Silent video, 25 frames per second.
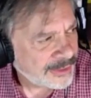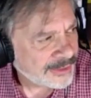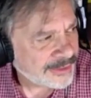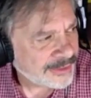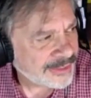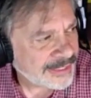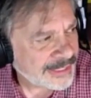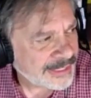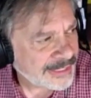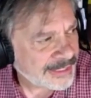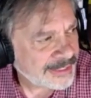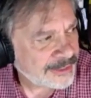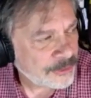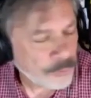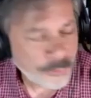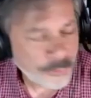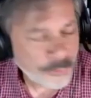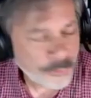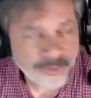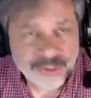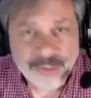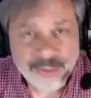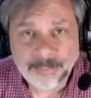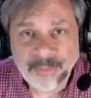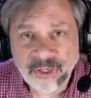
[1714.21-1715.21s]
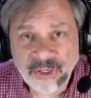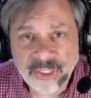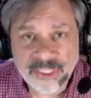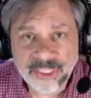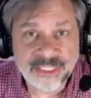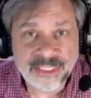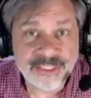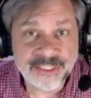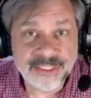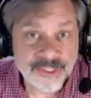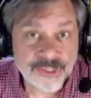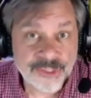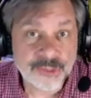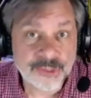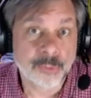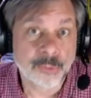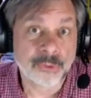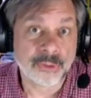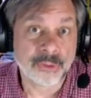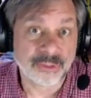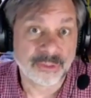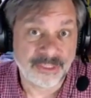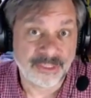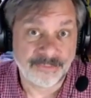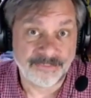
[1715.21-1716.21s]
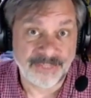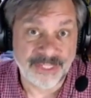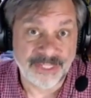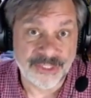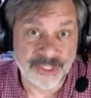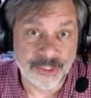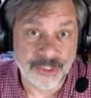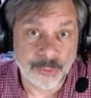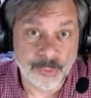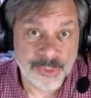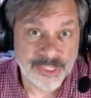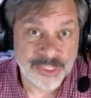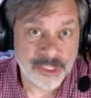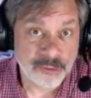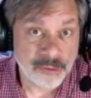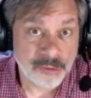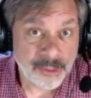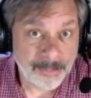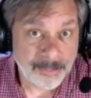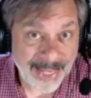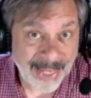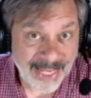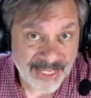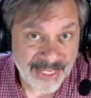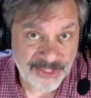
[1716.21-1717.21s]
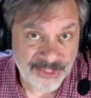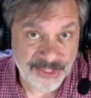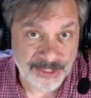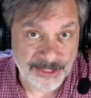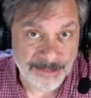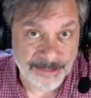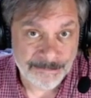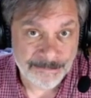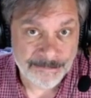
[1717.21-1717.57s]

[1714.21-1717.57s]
The North American Discworld Convention was here in Madison,